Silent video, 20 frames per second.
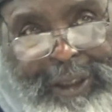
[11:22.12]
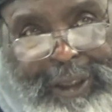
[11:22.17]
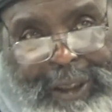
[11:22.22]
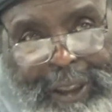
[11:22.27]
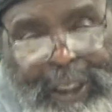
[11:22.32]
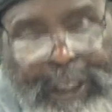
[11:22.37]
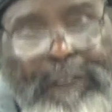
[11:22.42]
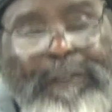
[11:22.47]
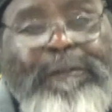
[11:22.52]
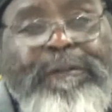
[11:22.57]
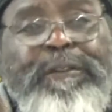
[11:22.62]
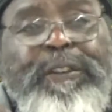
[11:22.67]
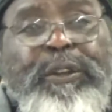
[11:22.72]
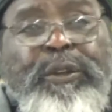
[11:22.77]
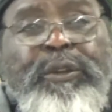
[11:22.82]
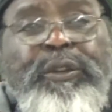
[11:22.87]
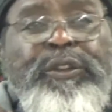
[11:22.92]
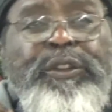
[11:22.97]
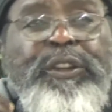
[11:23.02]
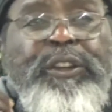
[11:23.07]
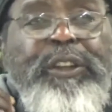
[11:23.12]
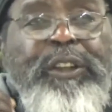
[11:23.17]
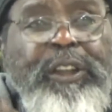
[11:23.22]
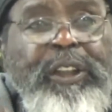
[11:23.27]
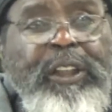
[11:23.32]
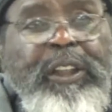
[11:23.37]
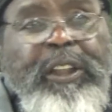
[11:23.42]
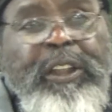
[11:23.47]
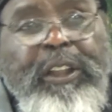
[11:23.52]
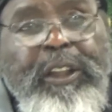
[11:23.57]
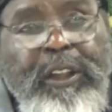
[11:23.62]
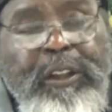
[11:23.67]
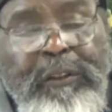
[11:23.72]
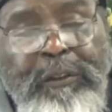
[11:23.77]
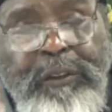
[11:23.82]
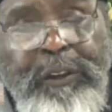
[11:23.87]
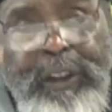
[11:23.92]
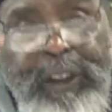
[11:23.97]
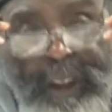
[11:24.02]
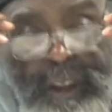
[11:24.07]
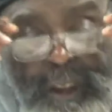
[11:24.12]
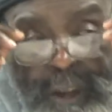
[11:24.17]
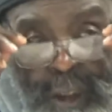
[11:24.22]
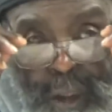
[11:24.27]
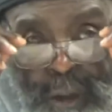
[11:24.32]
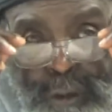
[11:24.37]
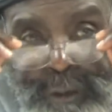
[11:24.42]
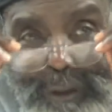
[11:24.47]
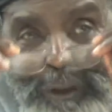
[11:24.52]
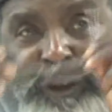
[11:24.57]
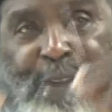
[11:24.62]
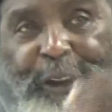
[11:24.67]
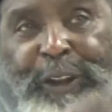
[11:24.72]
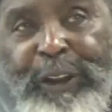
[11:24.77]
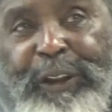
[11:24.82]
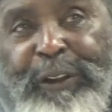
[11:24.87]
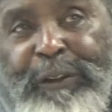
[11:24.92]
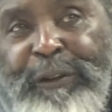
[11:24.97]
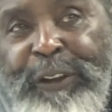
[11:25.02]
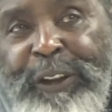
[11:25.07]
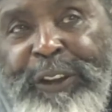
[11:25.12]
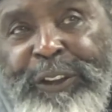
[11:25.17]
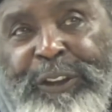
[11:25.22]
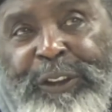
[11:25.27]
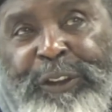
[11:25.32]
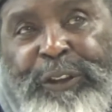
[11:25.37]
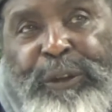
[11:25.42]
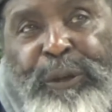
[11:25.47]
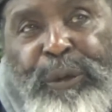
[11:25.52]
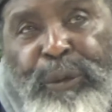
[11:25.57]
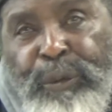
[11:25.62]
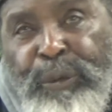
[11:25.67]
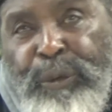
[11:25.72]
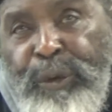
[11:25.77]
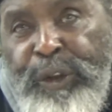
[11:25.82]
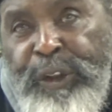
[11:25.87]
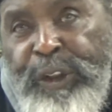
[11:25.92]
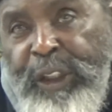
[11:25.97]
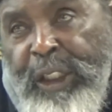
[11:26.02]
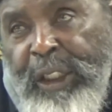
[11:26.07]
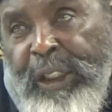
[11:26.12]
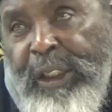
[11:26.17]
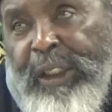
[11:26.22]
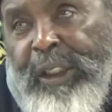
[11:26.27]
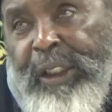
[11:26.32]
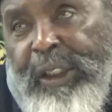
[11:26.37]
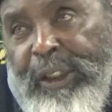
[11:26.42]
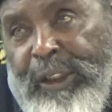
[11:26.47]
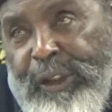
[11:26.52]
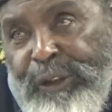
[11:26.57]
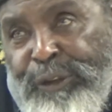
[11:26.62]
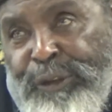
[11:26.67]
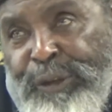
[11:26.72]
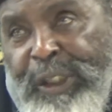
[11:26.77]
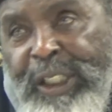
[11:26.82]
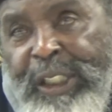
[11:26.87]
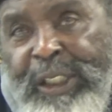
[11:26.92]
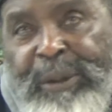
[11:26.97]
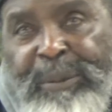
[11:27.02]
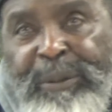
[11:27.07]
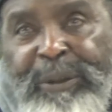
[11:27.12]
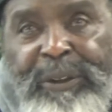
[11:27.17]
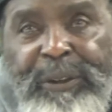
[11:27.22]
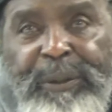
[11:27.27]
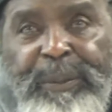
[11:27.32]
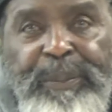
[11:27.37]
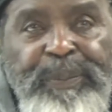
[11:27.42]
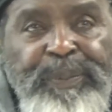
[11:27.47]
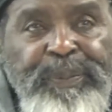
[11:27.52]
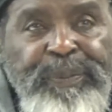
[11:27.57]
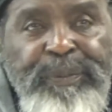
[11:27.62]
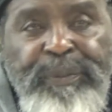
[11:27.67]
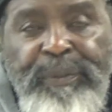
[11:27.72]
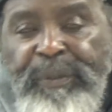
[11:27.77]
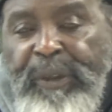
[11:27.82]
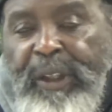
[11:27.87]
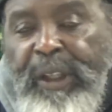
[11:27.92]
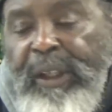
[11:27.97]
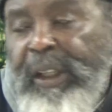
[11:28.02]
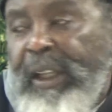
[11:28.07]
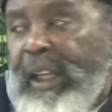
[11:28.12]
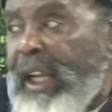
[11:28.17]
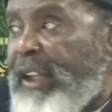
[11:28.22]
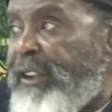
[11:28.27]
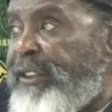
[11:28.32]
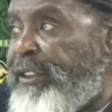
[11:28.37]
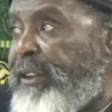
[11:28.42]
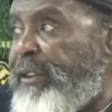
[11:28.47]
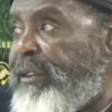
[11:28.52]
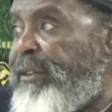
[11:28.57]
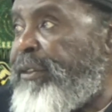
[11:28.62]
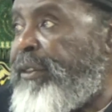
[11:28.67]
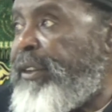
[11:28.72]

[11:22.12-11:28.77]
infusion of good thoughts and good visions, ruya, dreams, kashif,